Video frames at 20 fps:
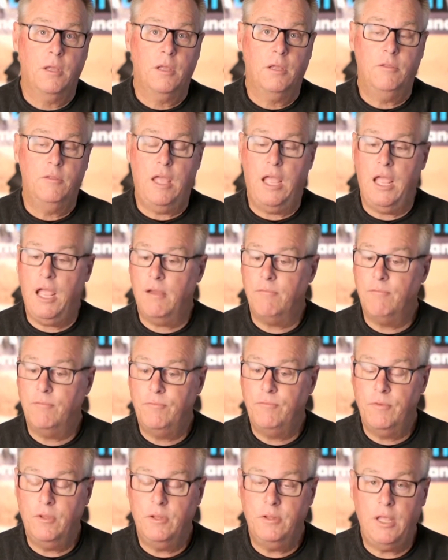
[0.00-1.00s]
They
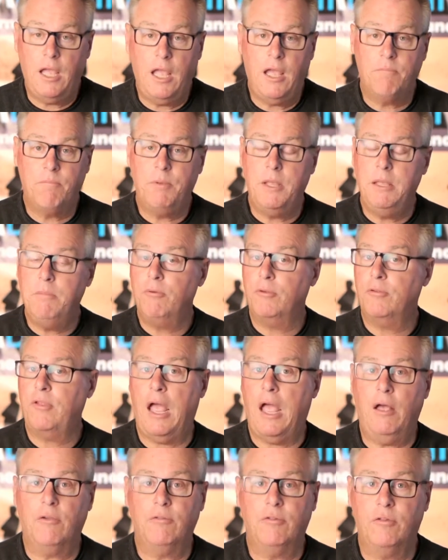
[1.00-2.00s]
have people's
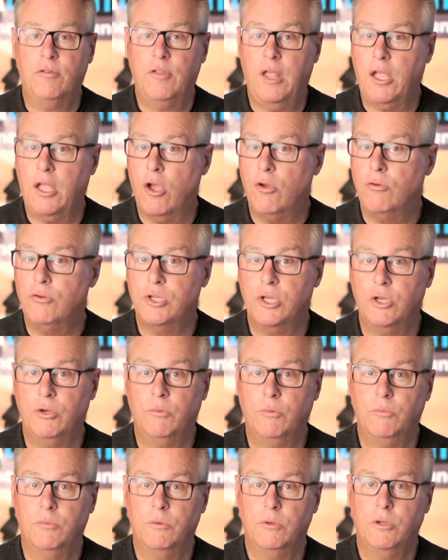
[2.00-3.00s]
houses they go
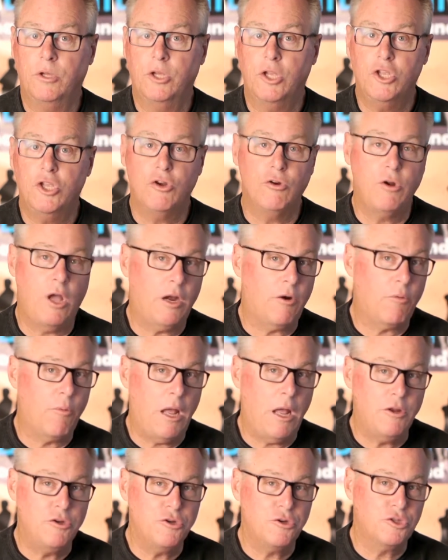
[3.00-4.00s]
to. You're not
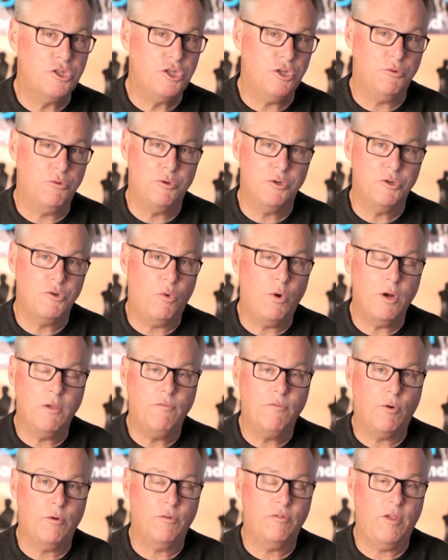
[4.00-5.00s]
around your children
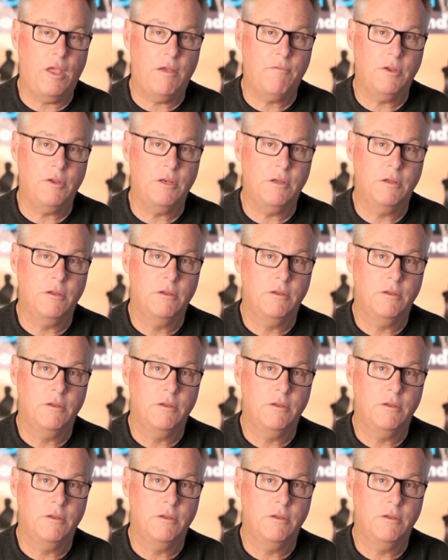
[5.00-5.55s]
24/7.